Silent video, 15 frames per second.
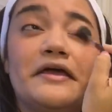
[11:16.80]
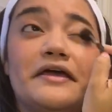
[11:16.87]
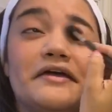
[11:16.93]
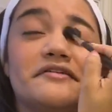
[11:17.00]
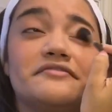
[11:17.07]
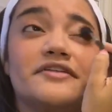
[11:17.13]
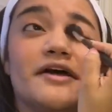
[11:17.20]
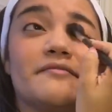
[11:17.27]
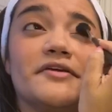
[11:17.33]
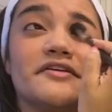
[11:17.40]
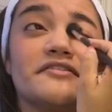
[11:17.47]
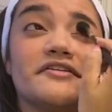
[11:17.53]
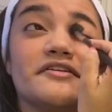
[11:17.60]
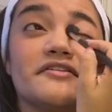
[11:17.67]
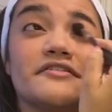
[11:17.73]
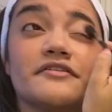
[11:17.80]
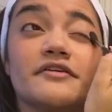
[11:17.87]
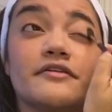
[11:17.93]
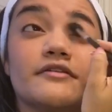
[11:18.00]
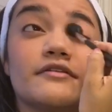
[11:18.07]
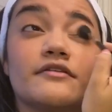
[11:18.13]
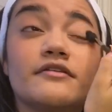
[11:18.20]
if that makes any
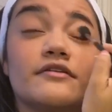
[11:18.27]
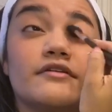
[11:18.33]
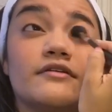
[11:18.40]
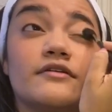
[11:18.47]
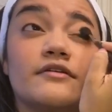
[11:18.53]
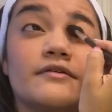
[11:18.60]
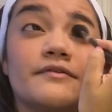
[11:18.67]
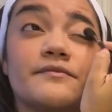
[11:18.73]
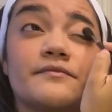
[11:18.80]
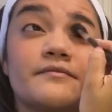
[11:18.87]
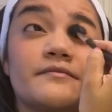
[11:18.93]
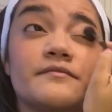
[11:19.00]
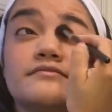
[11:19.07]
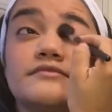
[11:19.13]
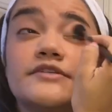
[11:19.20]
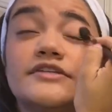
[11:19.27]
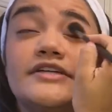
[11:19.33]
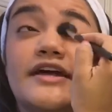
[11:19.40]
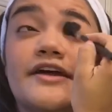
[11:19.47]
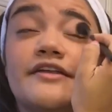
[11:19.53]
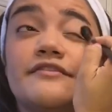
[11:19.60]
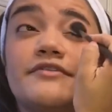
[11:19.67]
sense.
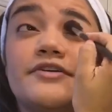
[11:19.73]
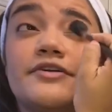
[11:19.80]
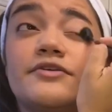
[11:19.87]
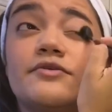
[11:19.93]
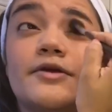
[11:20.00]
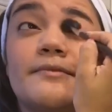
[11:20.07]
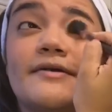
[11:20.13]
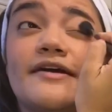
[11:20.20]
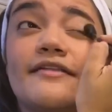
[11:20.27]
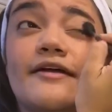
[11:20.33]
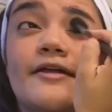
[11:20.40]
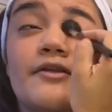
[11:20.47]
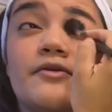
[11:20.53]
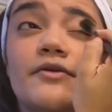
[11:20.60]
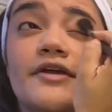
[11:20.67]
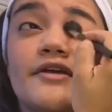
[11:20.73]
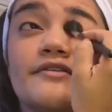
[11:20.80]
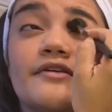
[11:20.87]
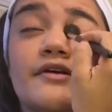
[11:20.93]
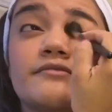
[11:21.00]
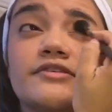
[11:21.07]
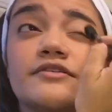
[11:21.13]
Yeah, and if you're annoyed by that noise,
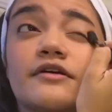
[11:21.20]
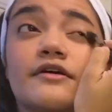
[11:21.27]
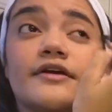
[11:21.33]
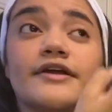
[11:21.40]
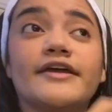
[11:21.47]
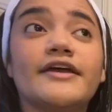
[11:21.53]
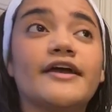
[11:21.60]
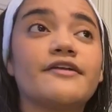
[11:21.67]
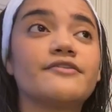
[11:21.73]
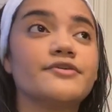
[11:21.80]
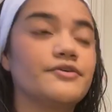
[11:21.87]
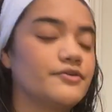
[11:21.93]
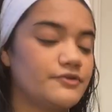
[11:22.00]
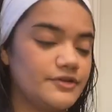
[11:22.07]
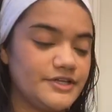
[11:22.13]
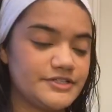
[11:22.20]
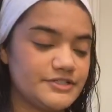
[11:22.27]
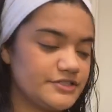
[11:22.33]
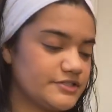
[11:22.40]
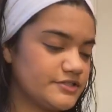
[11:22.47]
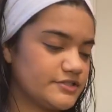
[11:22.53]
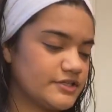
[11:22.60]
I'm sorry. I don't know. It
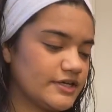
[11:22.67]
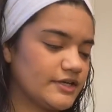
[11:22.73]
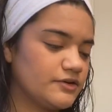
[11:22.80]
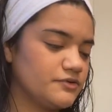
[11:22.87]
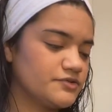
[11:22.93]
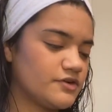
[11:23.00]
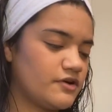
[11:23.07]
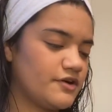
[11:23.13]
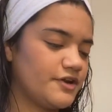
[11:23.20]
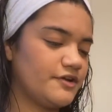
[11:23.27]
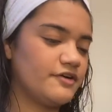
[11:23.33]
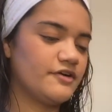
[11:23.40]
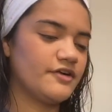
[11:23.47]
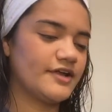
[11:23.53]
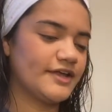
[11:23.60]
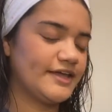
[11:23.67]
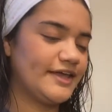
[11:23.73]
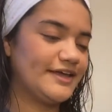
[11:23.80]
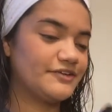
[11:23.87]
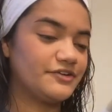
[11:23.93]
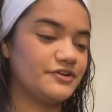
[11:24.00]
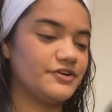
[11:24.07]
just goes on and on. I
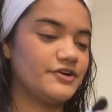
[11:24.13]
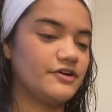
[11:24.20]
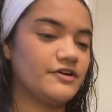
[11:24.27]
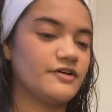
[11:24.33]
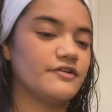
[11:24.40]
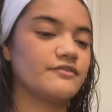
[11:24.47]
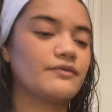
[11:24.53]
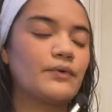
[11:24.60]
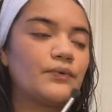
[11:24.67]
can't turn it off.